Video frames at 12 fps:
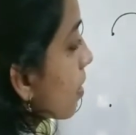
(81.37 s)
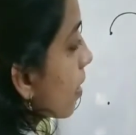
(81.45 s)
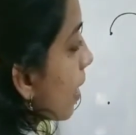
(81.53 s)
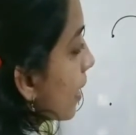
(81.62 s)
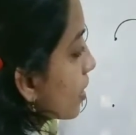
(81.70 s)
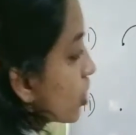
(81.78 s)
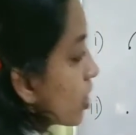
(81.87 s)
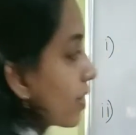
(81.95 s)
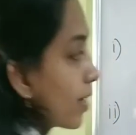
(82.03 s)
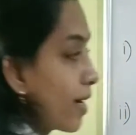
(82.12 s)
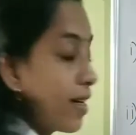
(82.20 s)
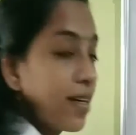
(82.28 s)
Right
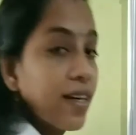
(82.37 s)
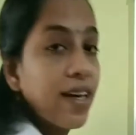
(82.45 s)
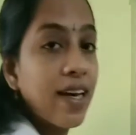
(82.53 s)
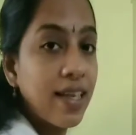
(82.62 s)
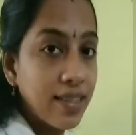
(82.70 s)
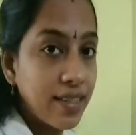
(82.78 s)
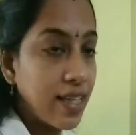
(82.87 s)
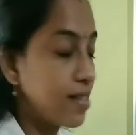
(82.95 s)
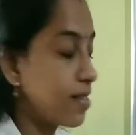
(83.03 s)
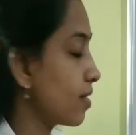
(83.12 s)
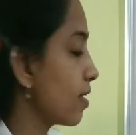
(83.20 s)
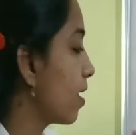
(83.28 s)
children? Yes.
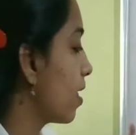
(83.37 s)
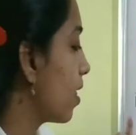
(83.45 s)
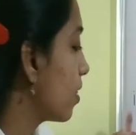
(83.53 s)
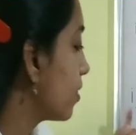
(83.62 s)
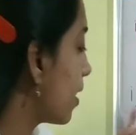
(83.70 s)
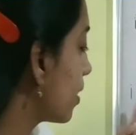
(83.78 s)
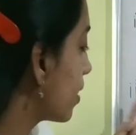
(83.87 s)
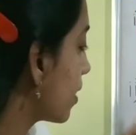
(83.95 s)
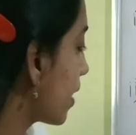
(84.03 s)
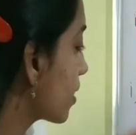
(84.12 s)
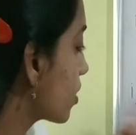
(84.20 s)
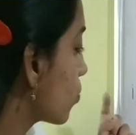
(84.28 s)
Then the
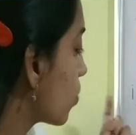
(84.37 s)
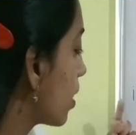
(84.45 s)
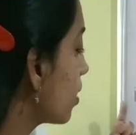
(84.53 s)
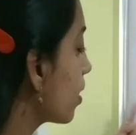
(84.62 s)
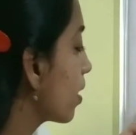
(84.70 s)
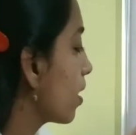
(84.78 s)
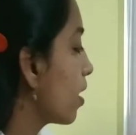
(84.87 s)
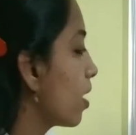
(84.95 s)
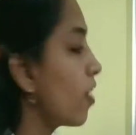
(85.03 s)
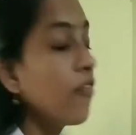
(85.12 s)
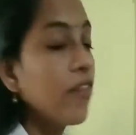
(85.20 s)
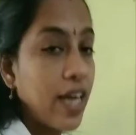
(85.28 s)
next one,
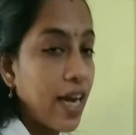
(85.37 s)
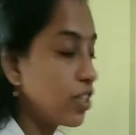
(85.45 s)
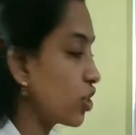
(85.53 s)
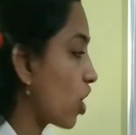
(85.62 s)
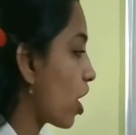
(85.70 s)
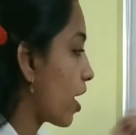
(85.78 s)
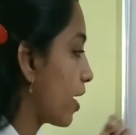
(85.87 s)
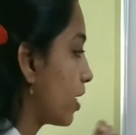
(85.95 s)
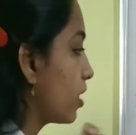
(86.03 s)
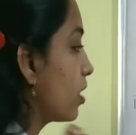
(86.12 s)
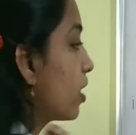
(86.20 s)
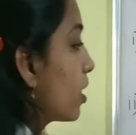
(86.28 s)
we can
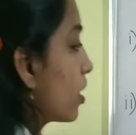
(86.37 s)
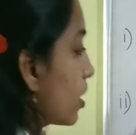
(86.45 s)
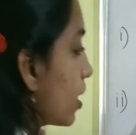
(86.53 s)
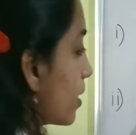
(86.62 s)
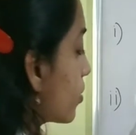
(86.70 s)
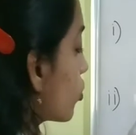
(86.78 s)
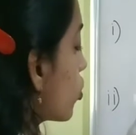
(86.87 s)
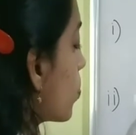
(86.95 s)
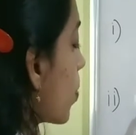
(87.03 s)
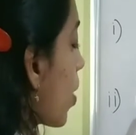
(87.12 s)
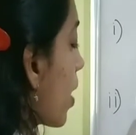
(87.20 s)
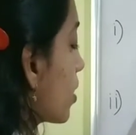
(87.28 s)
join these 2
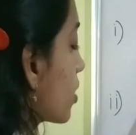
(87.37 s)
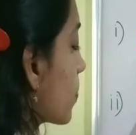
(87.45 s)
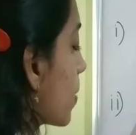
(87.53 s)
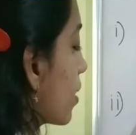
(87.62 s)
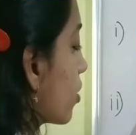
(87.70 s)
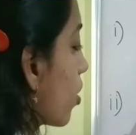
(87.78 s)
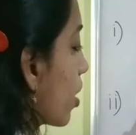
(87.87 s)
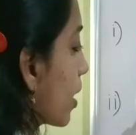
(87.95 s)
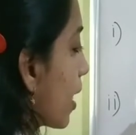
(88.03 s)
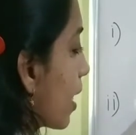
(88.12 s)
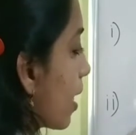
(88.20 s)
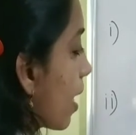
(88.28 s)
points by
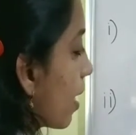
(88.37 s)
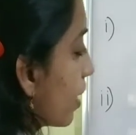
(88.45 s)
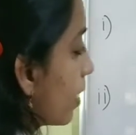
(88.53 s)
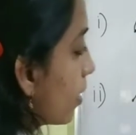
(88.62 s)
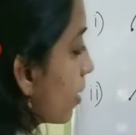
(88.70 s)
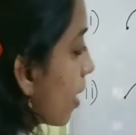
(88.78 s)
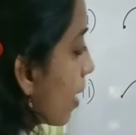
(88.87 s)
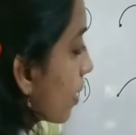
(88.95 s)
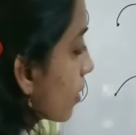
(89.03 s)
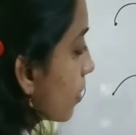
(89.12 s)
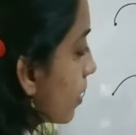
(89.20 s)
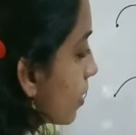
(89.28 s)
drawing a line
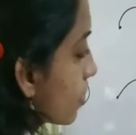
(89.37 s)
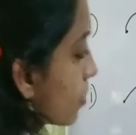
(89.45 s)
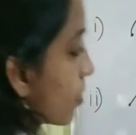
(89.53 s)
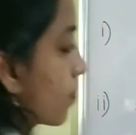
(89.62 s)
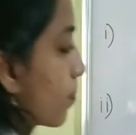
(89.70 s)
like this.